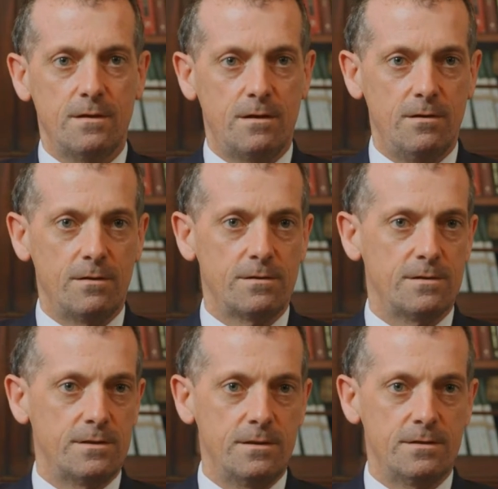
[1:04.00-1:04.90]
clerks,
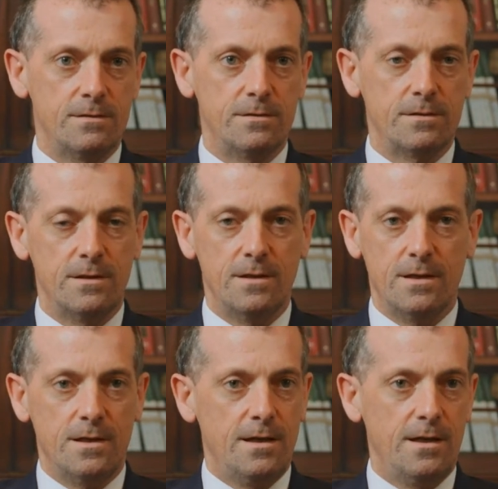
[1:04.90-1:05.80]
solicitors,
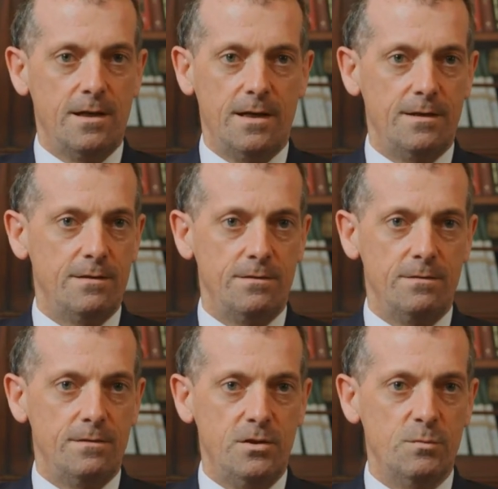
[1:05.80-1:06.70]
and
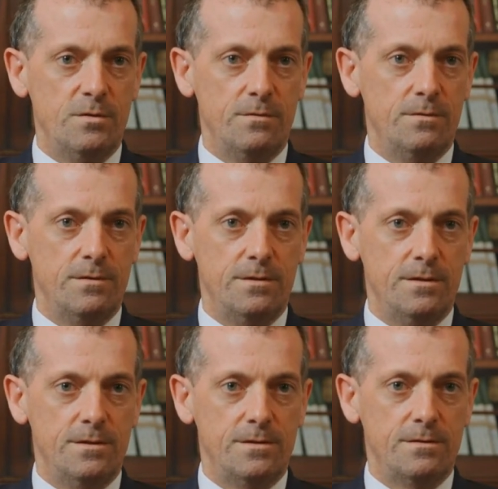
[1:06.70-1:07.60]
the human
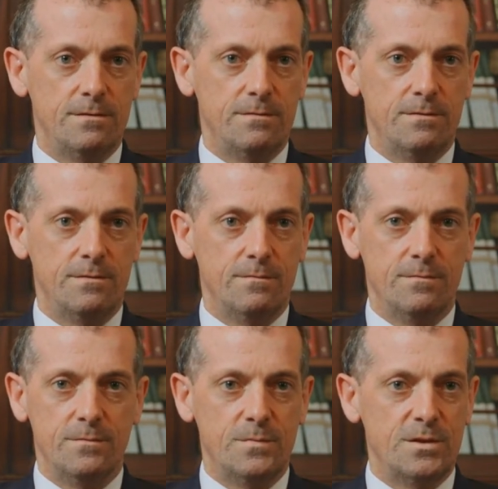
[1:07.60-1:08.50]
is
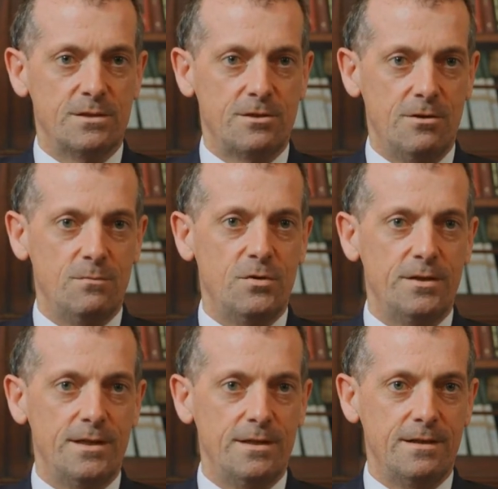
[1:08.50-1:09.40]

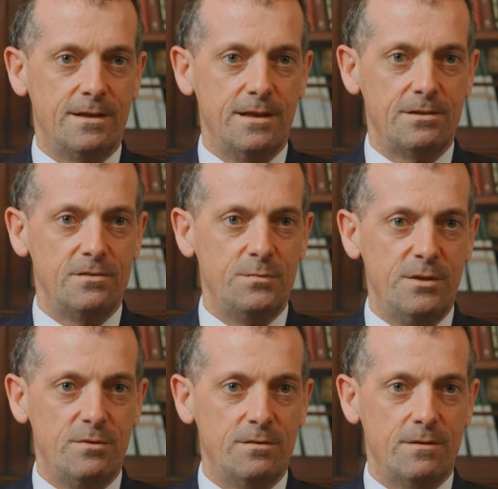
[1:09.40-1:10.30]
somebody and a collection of
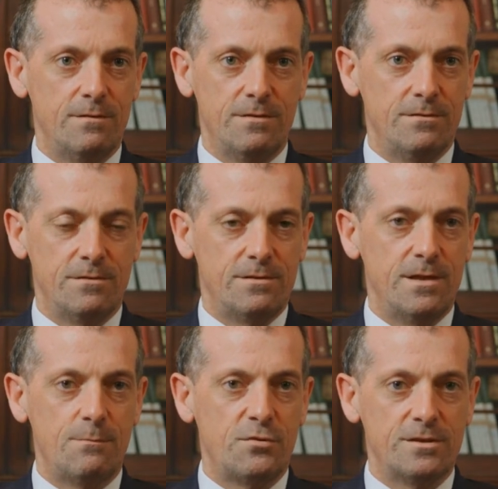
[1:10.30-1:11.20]
people who are, they're just
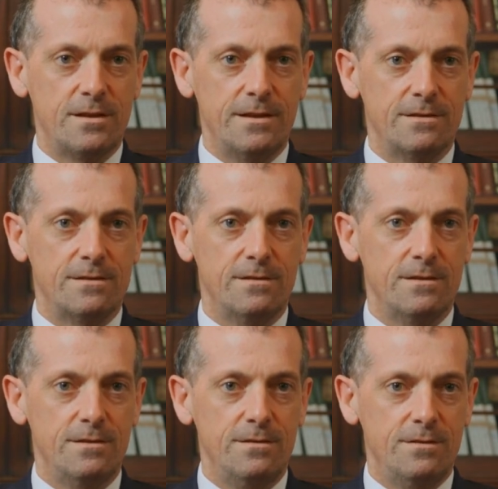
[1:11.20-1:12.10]
not precise.
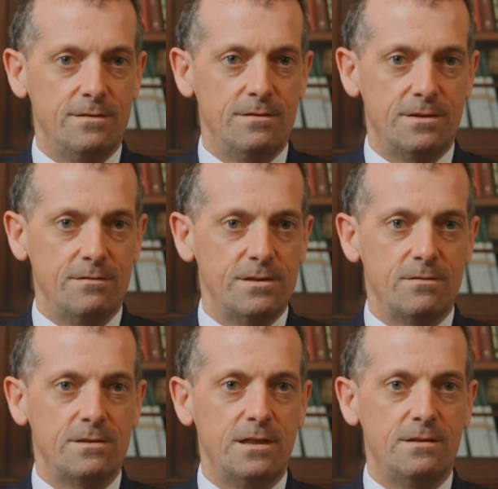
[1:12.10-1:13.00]
There is
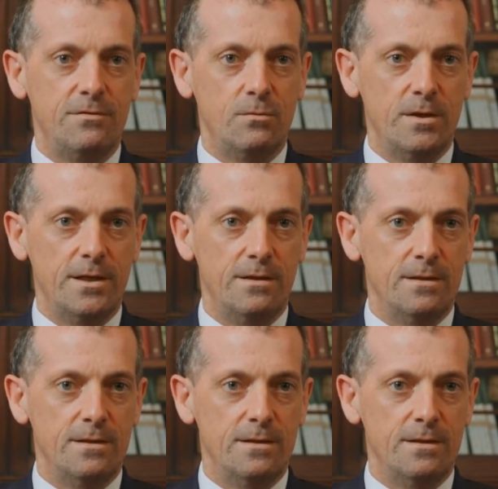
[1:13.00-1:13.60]
no scientific way.